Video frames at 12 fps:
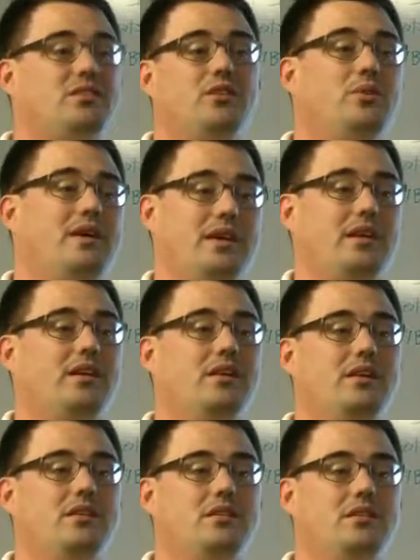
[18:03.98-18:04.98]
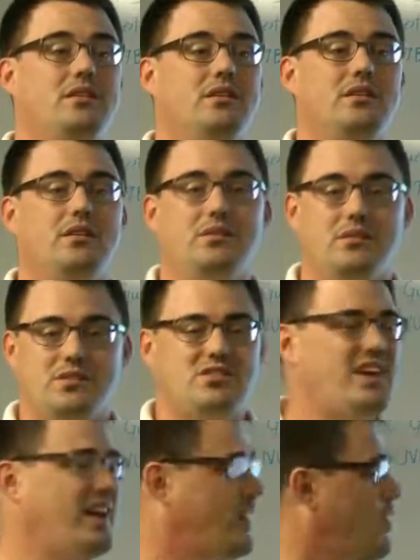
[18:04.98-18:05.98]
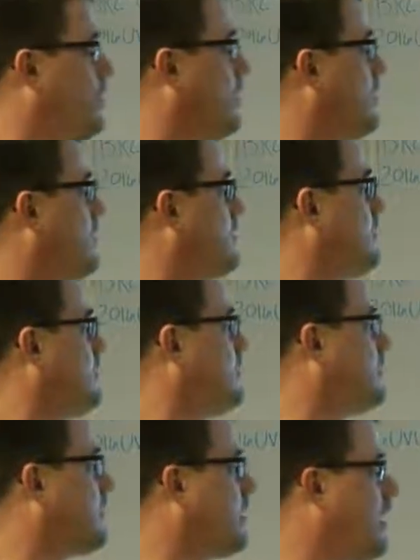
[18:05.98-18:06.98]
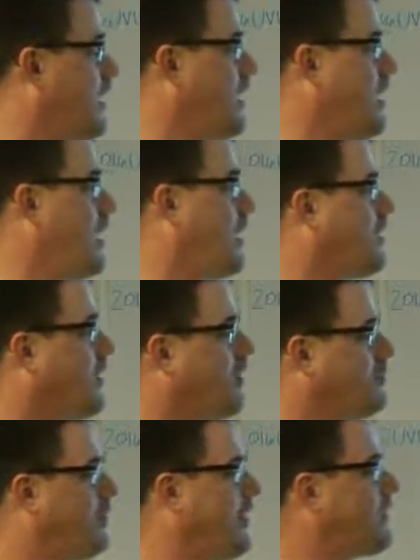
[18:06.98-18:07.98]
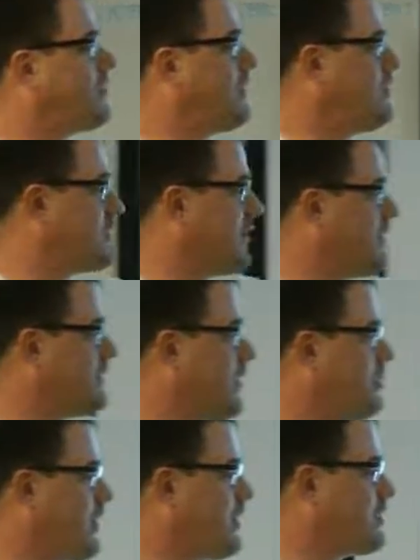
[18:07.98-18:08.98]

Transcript: that are running, which is kind of cool. Your home directory usually ends up under